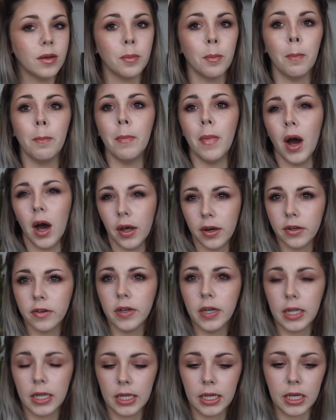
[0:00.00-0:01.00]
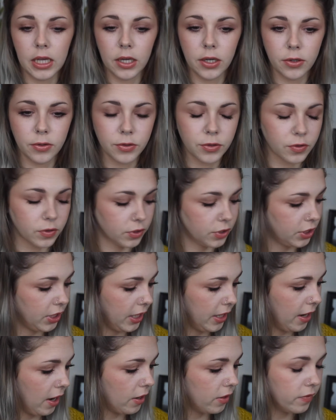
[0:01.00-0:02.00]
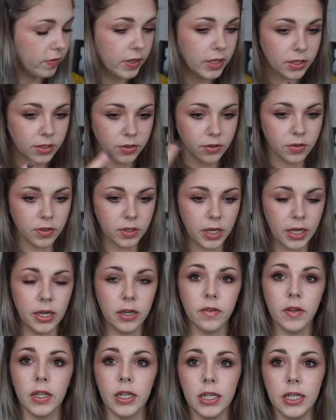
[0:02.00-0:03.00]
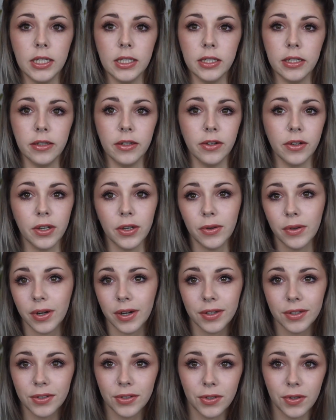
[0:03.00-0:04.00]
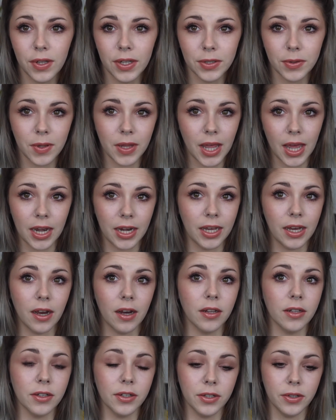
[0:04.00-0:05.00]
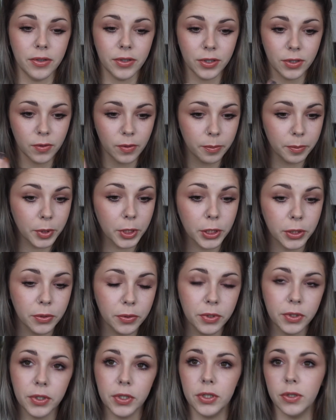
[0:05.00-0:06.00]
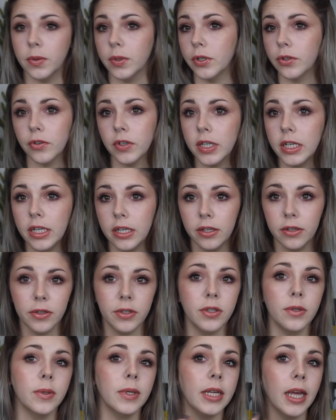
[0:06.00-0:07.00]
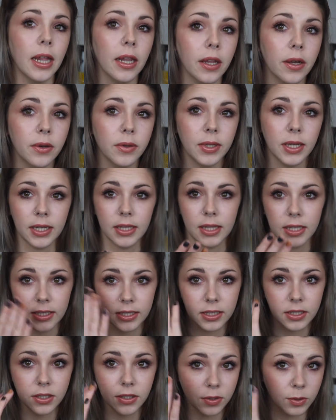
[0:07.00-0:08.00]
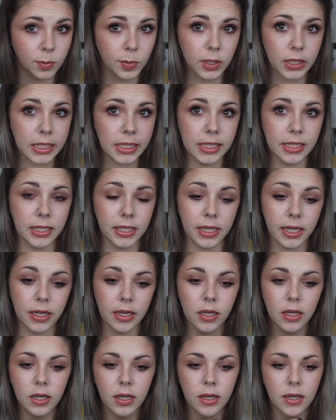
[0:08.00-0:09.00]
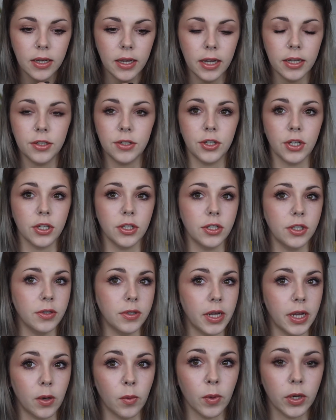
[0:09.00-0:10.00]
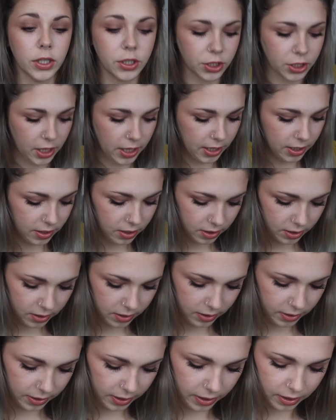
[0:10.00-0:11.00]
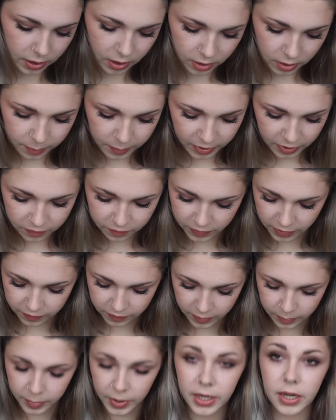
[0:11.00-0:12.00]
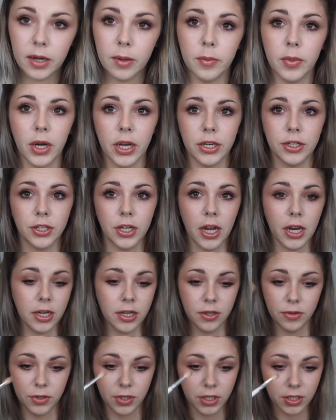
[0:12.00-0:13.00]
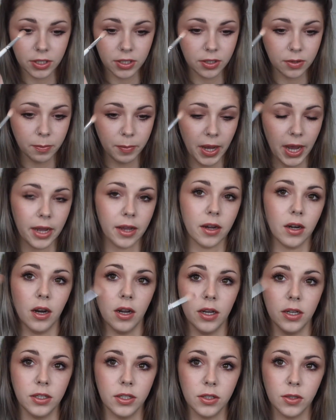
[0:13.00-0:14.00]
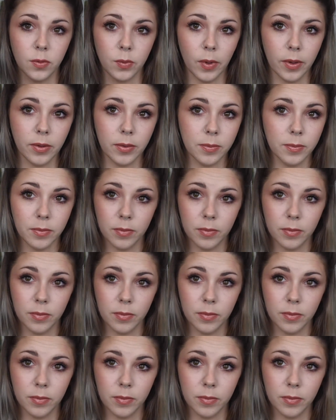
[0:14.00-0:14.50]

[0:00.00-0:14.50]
moderately neutral shade out of it to create a really easy look. You could also do this with any color. You could do a blue, you could do a green, you could do a yellow. Like, this is super easy. It's just you take one shade, you get it on a big fluffy blending brush, and you just pack it on, sw-